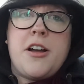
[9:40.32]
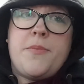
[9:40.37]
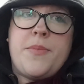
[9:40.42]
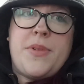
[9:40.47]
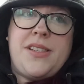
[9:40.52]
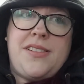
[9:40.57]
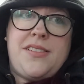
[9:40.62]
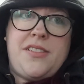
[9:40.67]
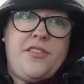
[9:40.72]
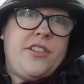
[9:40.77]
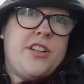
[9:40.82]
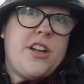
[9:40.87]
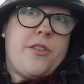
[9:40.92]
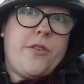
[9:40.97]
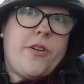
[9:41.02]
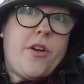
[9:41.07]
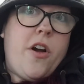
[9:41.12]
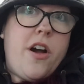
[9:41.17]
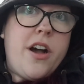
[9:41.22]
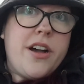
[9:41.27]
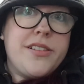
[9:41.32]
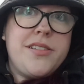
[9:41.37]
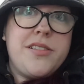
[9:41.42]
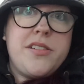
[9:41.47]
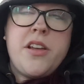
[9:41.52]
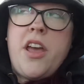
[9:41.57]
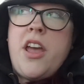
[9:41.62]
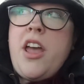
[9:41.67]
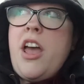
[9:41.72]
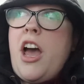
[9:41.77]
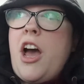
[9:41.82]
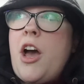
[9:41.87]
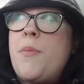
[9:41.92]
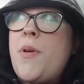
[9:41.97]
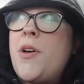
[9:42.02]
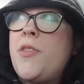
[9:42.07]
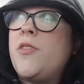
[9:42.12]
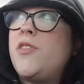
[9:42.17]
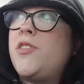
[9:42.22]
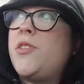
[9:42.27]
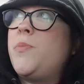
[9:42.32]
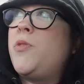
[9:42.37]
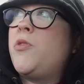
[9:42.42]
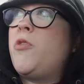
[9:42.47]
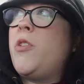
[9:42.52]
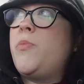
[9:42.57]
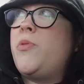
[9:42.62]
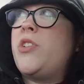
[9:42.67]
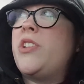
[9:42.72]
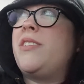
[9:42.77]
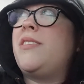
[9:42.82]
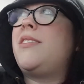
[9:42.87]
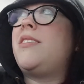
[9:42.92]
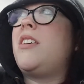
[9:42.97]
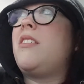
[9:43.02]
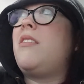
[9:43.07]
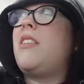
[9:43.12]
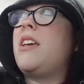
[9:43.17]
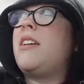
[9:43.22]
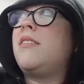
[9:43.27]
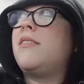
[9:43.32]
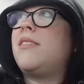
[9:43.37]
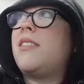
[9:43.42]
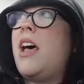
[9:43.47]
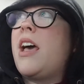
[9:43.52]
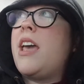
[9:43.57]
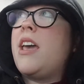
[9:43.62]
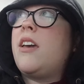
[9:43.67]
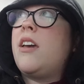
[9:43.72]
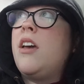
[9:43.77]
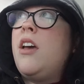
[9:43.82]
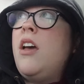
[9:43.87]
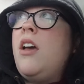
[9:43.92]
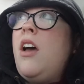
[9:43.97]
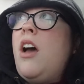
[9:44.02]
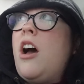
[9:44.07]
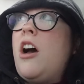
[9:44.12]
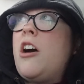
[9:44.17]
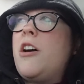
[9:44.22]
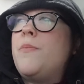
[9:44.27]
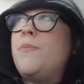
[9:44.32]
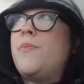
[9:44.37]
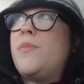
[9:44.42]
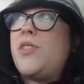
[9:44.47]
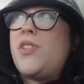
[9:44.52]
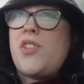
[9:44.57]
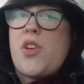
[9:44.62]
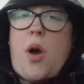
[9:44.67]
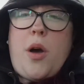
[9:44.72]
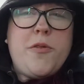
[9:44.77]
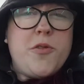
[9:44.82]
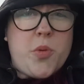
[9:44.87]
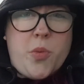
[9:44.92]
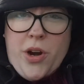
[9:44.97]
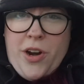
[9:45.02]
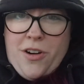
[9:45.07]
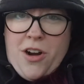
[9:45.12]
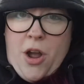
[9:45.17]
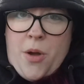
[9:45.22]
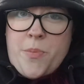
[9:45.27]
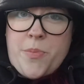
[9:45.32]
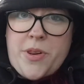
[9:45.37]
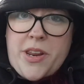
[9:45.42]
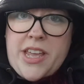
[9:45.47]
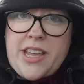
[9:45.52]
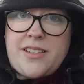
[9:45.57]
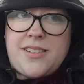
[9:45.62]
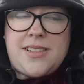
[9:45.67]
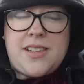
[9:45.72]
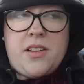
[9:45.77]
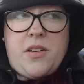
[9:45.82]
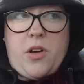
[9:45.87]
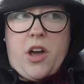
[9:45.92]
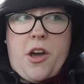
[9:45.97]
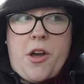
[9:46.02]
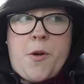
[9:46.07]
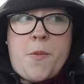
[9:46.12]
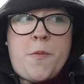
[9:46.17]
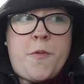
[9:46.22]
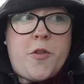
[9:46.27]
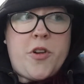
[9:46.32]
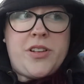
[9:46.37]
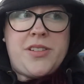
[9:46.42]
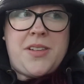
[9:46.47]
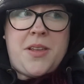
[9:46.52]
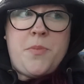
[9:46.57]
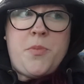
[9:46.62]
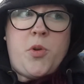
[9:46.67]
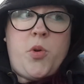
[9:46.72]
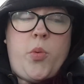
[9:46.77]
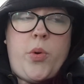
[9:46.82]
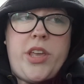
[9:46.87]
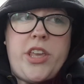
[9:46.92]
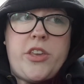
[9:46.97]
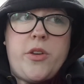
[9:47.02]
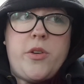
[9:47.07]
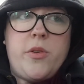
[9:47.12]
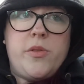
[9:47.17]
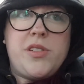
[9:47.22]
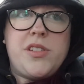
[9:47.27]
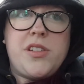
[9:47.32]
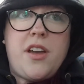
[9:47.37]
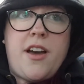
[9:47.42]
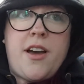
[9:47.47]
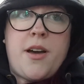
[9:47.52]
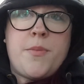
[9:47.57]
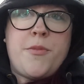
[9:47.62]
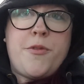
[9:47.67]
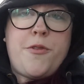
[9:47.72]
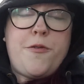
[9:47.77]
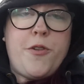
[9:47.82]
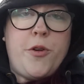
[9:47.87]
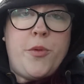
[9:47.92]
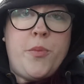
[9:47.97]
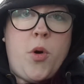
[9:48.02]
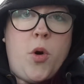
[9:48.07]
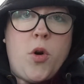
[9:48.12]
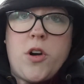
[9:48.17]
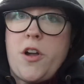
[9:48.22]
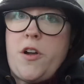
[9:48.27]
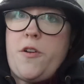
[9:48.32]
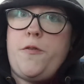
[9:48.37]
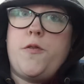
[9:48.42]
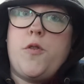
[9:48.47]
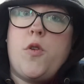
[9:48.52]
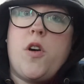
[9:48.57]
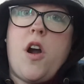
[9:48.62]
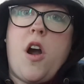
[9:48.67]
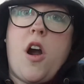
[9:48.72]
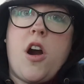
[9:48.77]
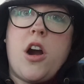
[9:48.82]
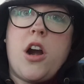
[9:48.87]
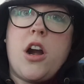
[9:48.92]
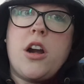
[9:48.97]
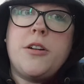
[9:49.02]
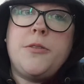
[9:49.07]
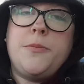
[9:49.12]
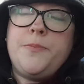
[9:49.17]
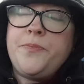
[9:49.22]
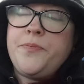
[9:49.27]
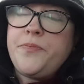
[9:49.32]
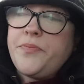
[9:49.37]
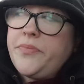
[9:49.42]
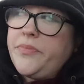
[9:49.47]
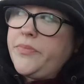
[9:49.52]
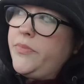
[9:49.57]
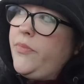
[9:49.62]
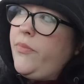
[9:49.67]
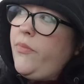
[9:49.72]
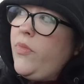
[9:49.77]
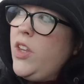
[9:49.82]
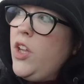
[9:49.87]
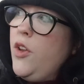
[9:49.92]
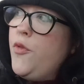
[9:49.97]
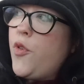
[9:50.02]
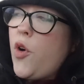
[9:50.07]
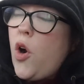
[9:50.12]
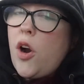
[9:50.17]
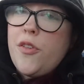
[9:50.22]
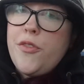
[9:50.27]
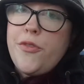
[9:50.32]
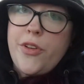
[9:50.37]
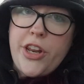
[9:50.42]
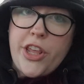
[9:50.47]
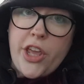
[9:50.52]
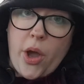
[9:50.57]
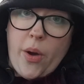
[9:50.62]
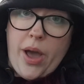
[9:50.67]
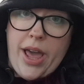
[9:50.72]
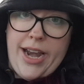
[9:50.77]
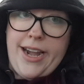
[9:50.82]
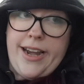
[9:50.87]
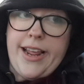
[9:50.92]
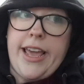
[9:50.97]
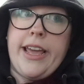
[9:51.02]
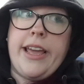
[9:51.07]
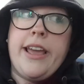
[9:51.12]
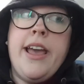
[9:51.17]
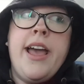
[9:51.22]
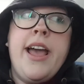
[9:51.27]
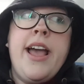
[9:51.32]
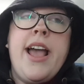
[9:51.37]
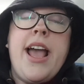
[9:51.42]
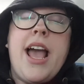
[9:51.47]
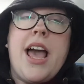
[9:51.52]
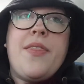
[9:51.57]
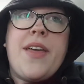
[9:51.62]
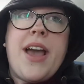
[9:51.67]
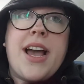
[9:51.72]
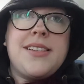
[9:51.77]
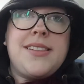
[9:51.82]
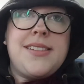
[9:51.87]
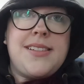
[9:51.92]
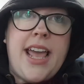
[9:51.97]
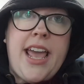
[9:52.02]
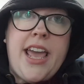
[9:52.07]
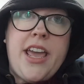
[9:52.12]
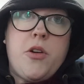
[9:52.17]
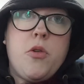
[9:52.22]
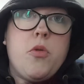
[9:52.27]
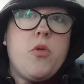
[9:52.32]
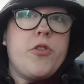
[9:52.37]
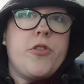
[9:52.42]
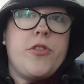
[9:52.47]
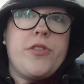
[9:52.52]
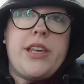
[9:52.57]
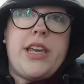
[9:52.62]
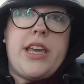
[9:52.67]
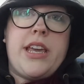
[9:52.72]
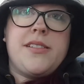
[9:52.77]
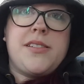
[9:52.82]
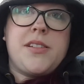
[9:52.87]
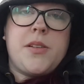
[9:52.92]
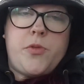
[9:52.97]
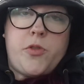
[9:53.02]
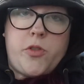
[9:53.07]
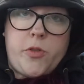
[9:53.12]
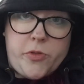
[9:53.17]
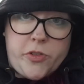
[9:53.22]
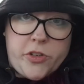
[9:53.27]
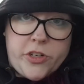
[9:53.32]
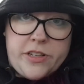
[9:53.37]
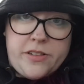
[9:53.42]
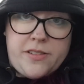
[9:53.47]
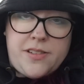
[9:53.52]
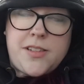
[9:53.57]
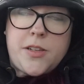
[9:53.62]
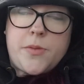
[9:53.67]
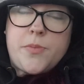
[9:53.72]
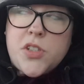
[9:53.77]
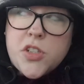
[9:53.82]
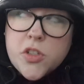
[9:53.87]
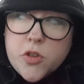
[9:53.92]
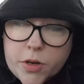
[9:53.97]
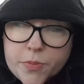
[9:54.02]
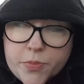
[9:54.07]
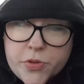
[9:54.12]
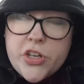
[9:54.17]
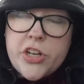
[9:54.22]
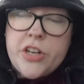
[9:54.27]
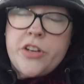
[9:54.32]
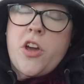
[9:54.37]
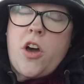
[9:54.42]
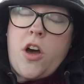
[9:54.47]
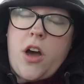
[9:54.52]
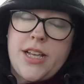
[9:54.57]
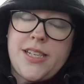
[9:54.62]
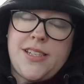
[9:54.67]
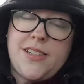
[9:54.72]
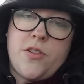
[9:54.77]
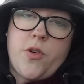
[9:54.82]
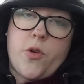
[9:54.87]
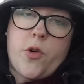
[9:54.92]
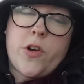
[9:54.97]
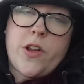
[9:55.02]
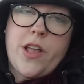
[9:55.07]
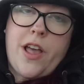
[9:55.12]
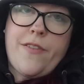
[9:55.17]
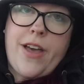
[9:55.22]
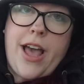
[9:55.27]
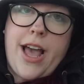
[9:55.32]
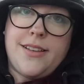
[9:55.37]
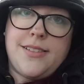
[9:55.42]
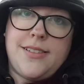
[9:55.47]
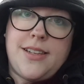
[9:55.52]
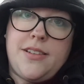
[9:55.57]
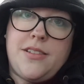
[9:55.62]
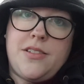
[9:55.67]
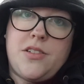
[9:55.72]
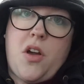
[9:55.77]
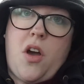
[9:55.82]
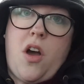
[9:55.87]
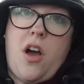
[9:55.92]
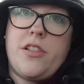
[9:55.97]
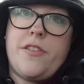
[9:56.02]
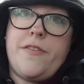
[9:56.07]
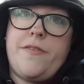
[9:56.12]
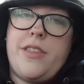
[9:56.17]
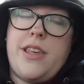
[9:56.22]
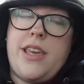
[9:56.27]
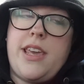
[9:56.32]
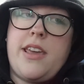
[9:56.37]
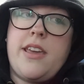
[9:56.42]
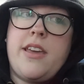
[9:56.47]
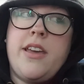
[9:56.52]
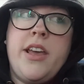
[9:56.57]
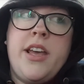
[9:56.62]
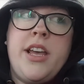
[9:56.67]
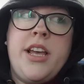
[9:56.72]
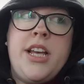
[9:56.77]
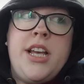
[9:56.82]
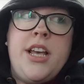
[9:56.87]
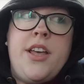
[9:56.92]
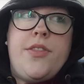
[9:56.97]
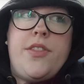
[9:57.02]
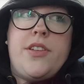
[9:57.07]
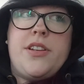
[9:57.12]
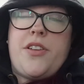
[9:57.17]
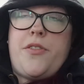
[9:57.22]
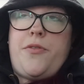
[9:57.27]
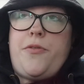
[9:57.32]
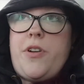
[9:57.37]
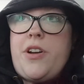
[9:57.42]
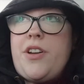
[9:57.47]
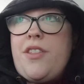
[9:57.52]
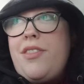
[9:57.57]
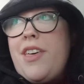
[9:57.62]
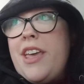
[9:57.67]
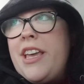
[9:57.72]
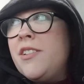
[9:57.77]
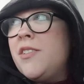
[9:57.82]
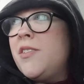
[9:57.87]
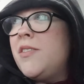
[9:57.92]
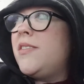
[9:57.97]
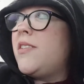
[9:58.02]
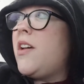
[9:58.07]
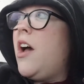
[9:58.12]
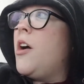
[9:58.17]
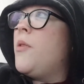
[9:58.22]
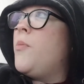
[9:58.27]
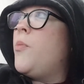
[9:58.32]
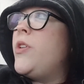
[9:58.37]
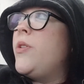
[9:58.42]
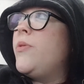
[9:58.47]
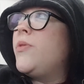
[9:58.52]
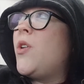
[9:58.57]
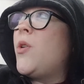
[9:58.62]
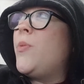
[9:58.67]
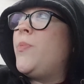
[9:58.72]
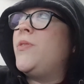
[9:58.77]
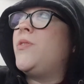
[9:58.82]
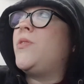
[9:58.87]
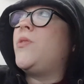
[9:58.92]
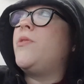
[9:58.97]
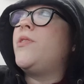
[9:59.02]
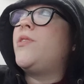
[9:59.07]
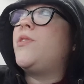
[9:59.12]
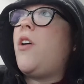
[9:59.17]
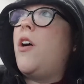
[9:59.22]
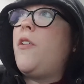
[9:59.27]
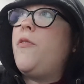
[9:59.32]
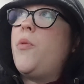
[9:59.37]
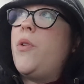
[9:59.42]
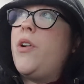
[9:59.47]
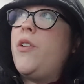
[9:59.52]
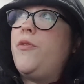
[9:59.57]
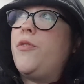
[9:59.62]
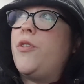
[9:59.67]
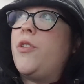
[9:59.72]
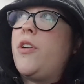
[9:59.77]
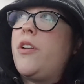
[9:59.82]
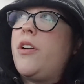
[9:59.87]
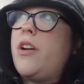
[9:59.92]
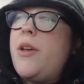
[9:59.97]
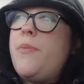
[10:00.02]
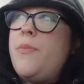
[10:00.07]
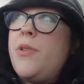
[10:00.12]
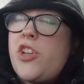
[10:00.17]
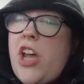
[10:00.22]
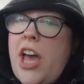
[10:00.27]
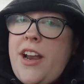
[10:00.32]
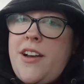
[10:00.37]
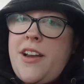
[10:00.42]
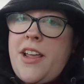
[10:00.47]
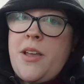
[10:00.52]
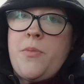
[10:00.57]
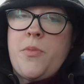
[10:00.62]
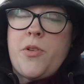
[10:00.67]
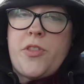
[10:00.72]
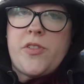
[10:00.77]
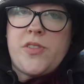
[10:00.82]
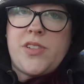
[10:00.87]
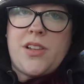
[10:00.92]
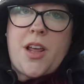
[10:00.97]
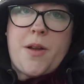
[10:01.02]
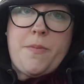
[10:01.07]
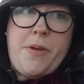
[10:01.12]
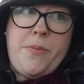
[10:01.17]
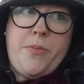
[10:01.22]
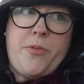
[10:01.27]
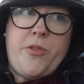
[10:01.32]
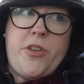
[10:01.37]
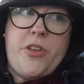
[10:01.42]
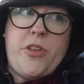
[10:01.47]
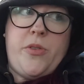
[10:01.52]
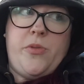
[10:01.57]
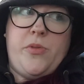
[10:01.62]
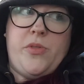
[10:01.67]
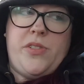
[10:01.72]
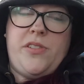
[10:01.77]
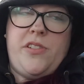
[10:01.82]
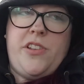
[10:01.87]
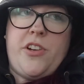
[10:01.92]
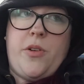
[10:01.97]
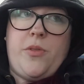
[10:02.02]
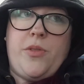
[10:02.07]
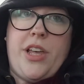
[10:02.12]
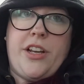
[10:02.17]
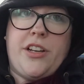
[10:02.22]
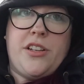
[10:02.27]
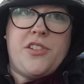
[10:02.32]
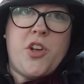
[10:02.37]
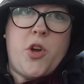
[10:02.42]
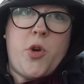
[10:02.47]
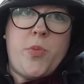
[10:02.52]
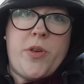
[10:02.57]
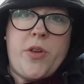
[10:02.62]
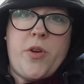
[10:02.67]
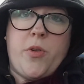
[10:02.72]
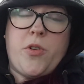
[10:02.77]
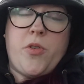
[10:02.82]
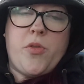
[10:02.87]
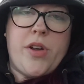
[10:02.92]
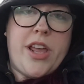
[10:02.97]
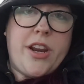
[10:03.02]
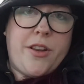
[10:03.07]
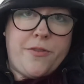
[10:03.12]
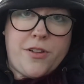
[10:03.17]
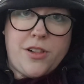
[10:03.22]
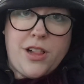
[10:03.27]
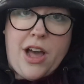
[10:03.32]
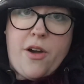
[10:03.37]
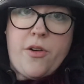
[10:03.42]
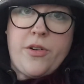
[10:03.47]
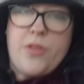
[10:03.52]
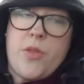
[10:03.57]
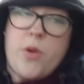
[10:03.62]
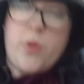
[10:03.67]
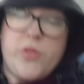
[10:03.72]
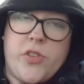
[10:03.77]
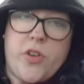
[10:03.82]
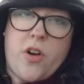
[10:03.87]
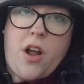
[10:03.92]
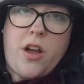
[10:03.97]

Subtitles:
it's still another cost. Other subscriptions to things like software companies. For example, we use Filmora for our video editing, and that's a quarterly subscription cost in order to have access to all of the different things. We use open source software for image editing, but there's a lot of people who use, you know, like Adobe or Creative Cloud, and those are